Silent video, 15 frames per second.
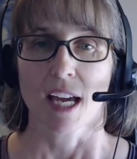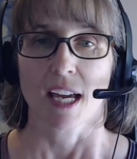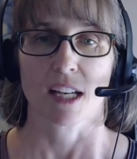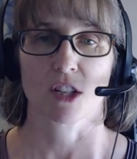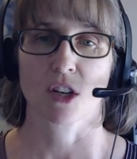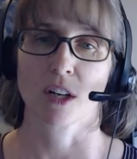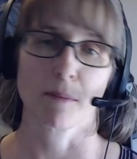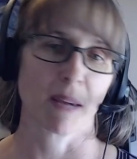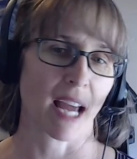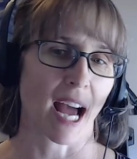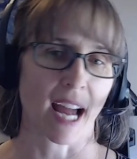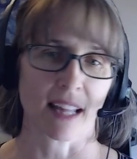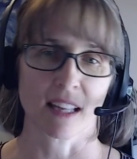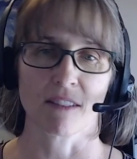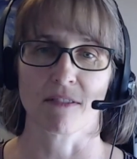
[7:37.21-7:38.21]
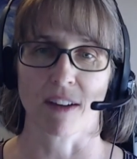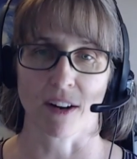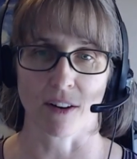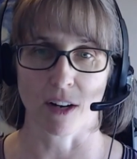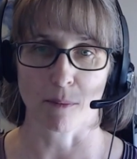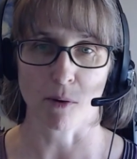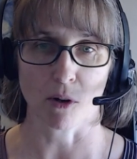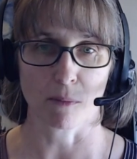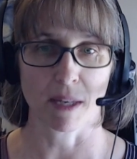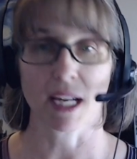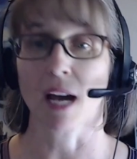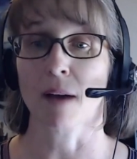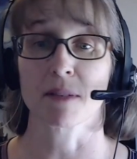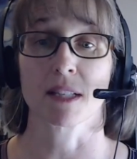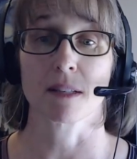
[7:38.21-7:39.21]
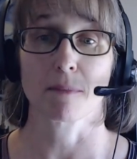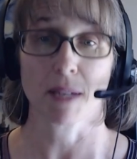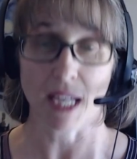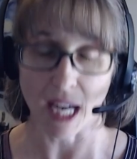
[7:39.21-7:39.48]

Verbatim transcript: is going to be highly variable because